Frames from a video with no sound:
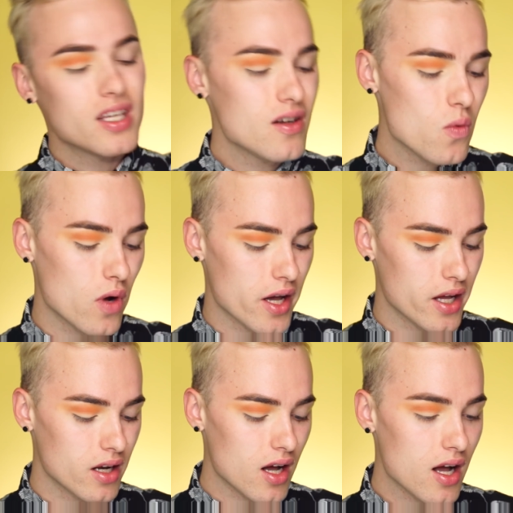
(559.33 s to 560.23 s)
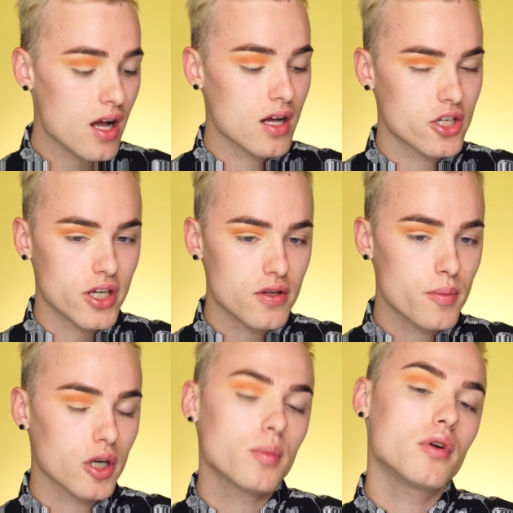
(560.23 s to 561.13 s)
You know what? Should I do
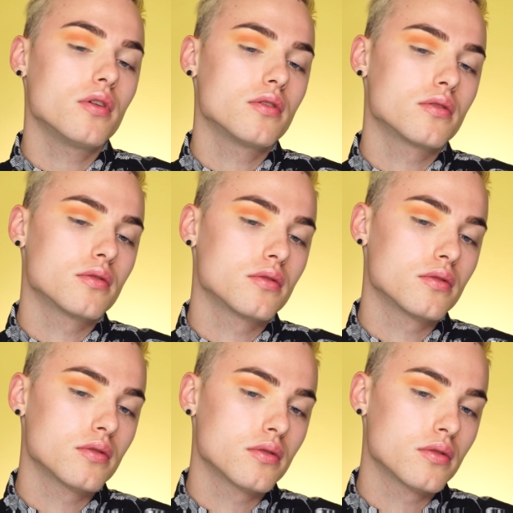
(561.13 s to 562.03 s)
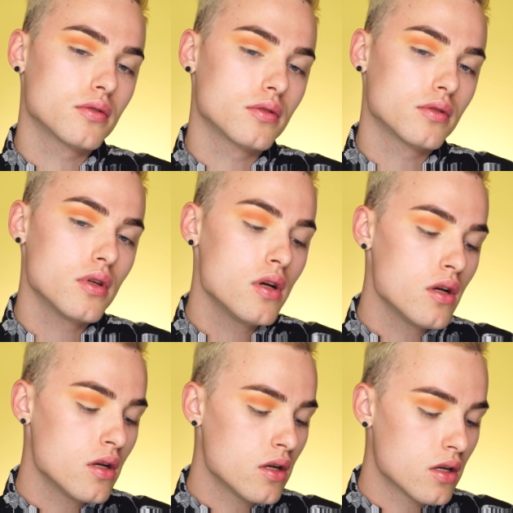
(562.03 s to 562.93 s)
purple?
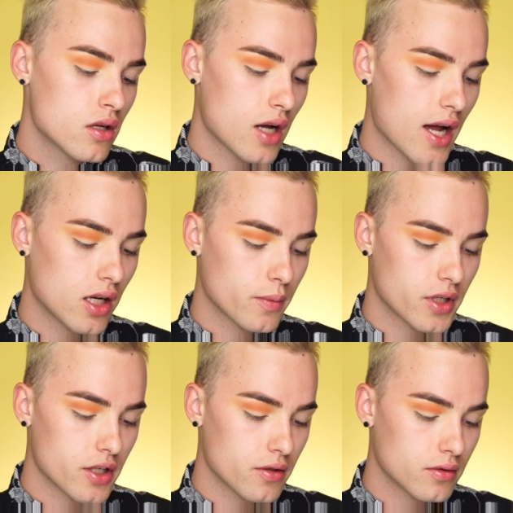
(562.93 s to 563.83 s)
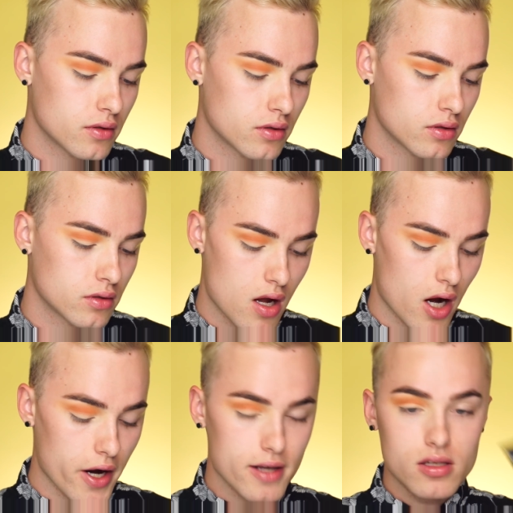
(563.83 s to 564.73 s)
I know I'm going to do.
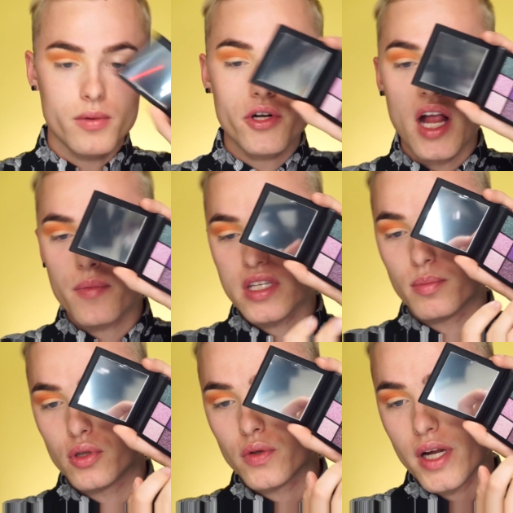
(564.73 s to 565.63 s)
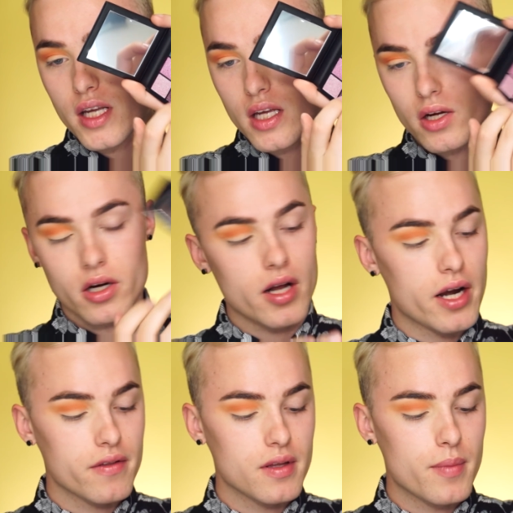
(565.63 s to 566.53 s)
Alright, so I'm going to grab this blue right here
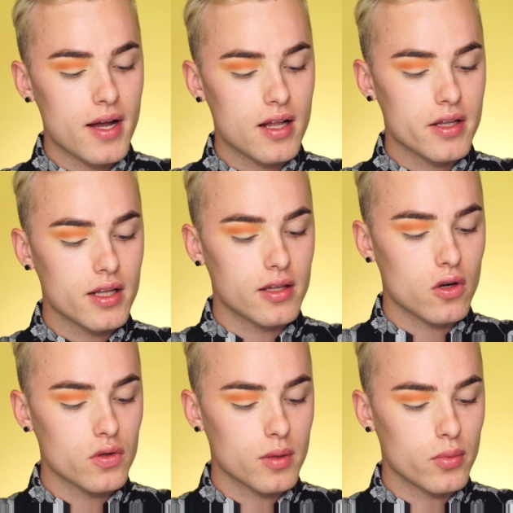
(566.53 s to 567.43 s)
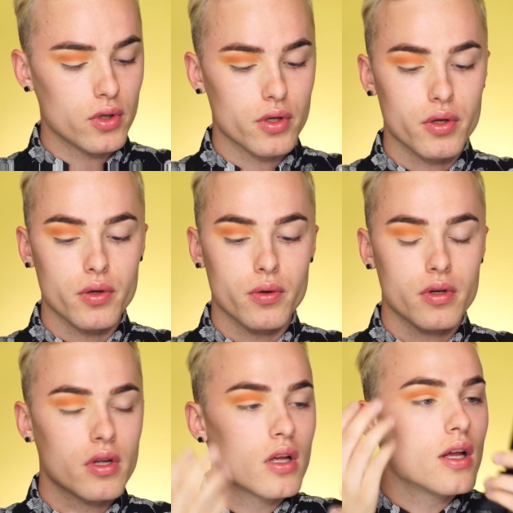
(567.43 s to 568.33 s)
out of the palette, the only blue,
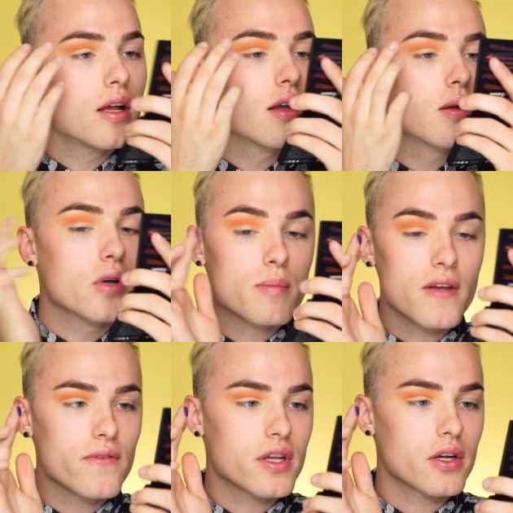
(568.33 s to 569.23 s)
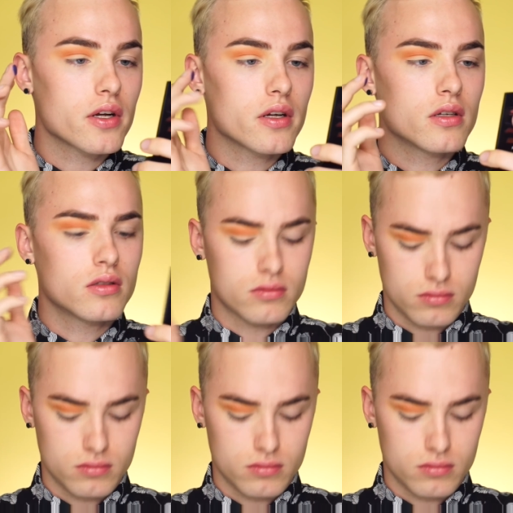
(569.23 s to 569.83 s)
with my finger.